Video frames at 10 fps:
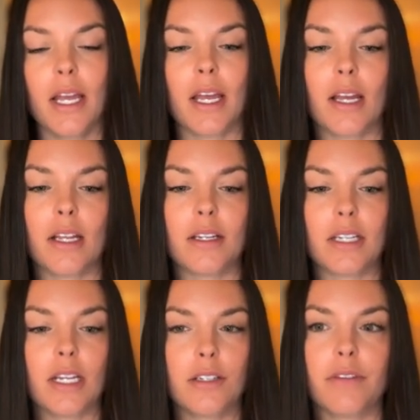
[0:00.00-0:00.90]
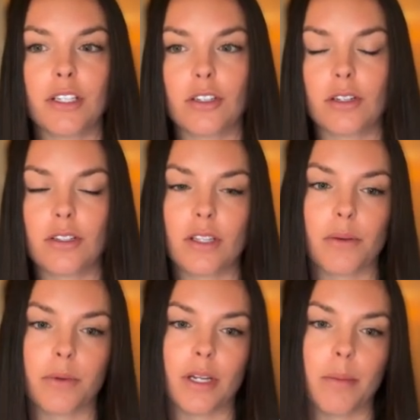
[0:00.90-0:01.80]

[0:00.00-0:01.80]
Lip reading: and interventions that would